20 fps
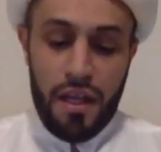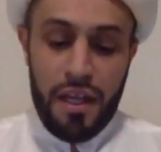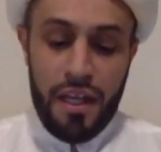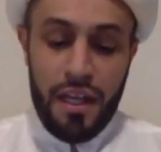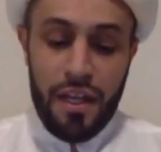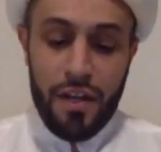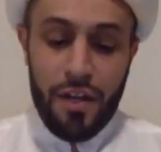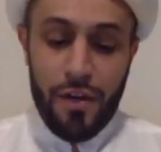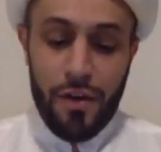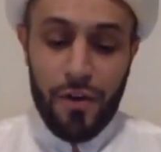
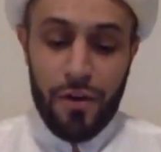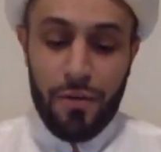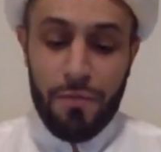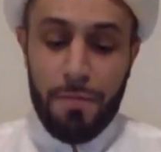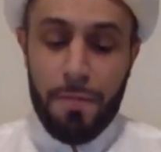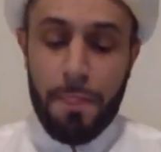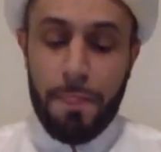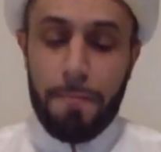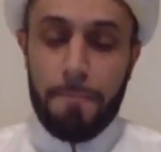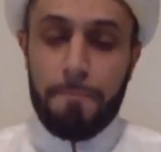Here,
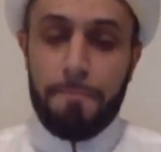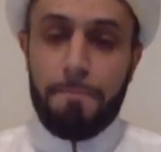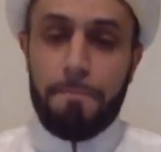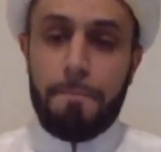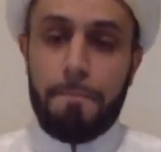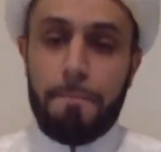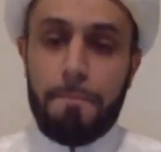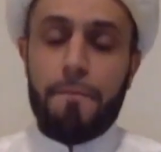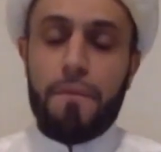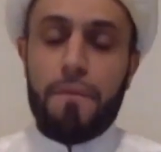
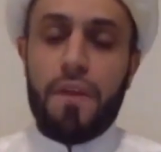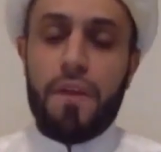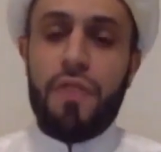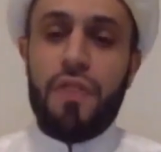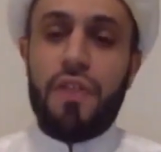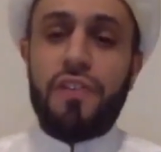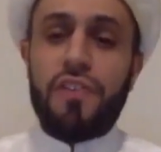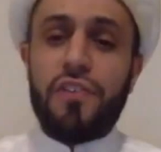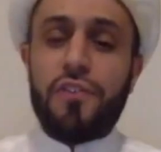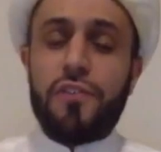
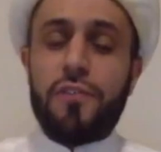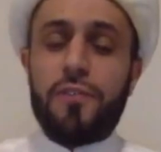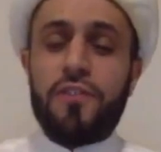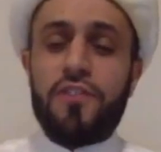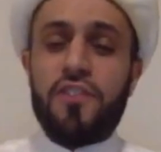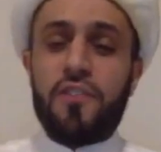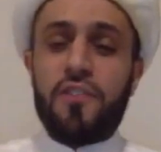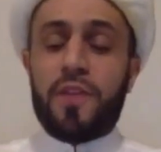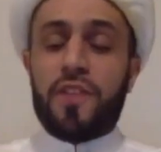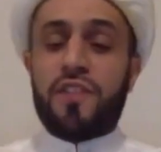this
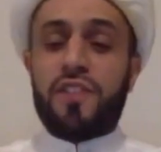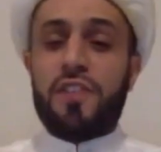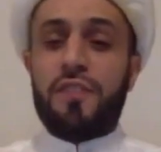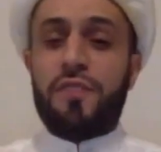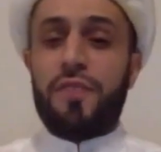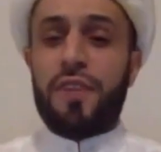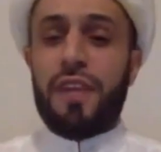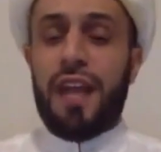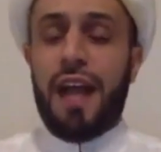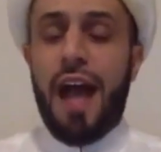
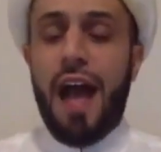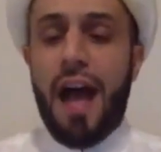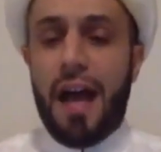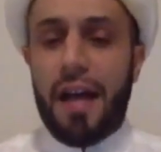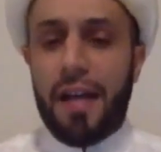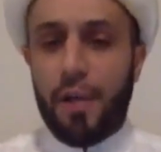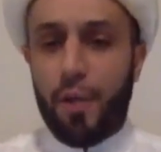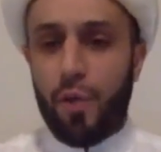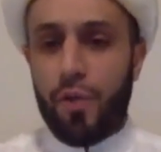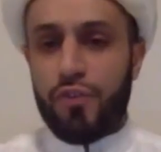specific
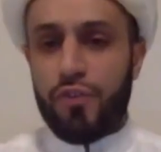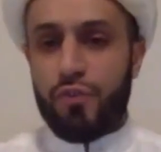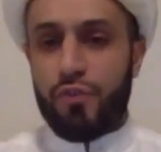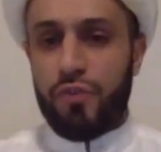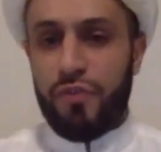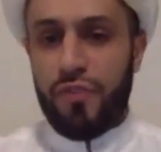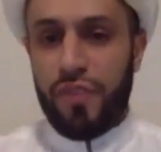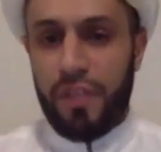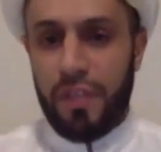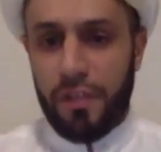ayah was
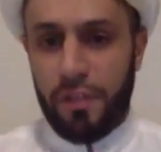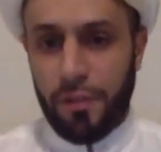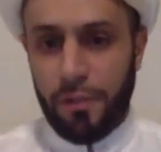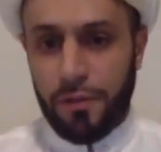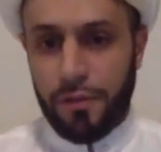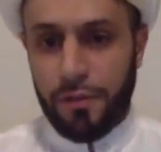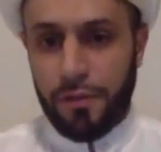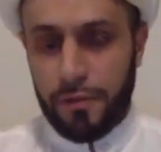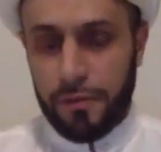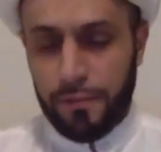
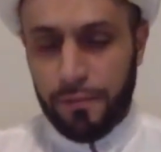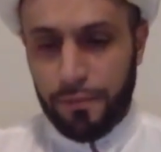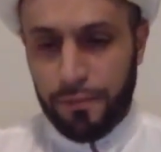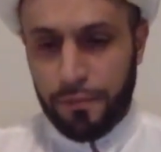revealed